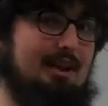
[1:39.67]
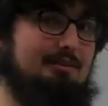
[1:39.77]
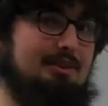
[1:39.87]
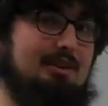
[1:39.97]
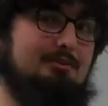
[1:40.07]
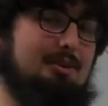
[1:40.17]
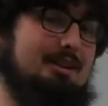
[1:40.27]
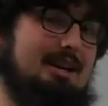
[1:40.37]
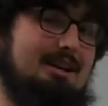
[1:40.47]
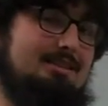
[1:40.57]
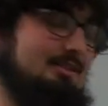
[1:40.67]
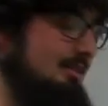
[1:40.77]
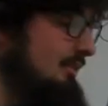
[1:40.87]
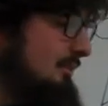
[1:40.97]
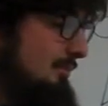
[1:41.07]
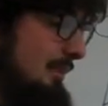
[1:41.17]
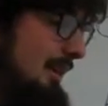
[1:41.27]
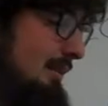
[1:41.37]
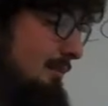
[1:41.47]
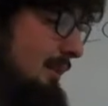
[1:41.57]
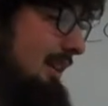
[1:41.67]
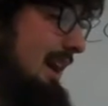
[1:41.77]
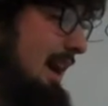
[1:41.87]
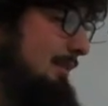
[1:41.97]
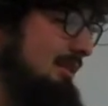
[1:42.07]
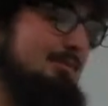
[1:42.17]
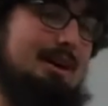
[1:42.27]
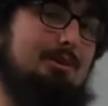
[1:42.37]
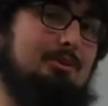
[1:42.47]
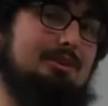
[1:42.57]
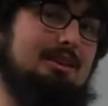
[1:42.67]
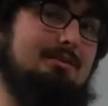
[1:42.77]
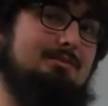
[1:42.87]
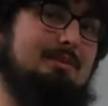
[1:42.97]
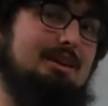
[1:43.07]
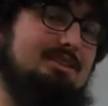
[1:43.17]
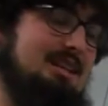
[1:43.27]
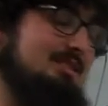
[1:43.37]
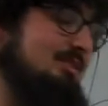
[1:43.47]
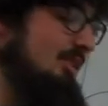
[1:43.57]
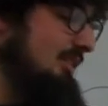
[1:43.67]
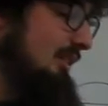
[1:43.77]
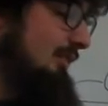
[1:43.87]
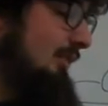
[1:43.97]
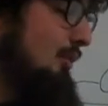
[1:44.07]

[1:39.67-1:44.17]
after everybody has been happy about what they've made changes on, they'll